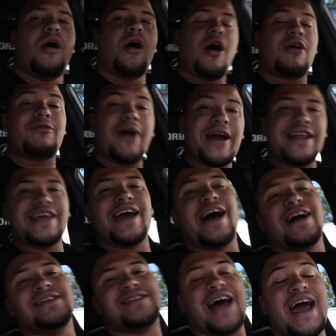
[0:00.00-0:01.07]
Alrighty
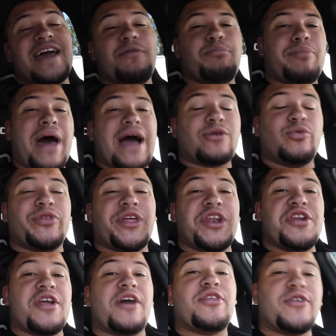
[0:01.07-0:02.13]
guys, I am back with
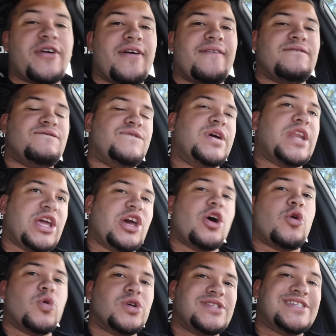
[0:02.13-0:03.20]
another
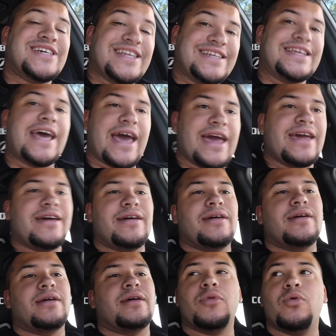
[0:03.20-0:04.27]
video today.
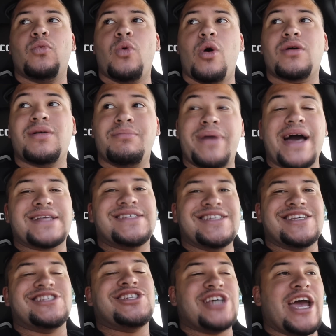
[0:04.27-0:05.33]
Welcome back to
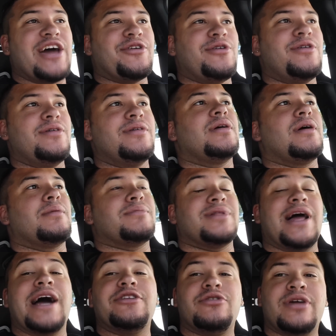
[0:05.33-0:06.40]
the channel. I'm
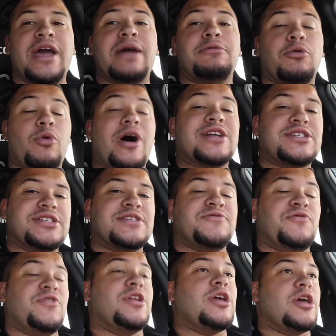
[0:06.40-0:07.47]
glad you came to watch this
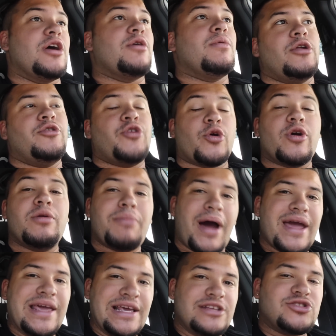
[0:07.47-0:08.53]
video. During
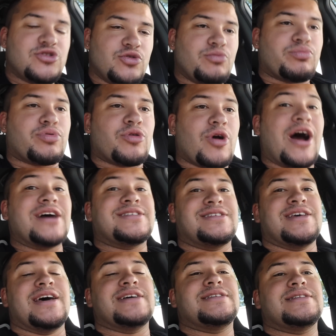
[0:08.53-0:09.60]
my Etune
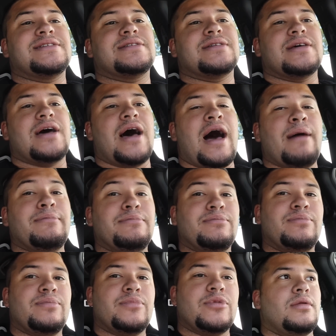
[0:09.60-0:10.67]
process,
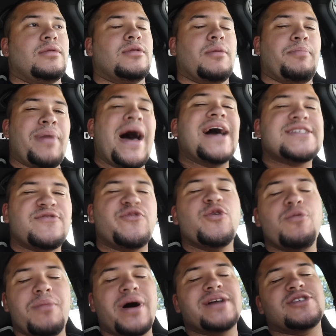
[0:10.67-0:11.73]
the past
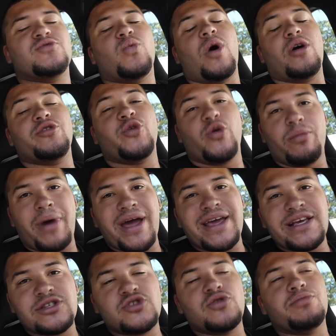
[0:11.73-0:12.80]
few months while doing my
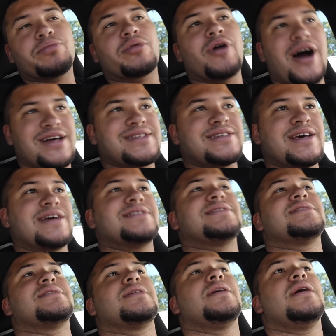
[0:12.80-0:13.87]
Etune process,